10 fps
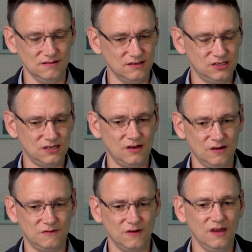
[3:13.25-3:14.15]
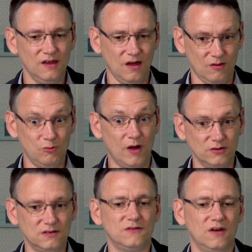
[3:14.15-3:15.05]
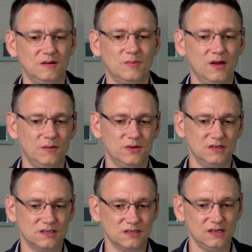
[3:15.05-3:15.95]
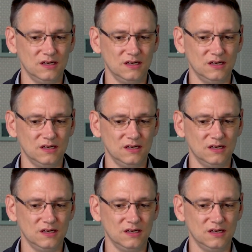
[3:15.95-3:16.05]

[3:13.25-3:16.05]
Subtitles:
serve a well-defined purpose.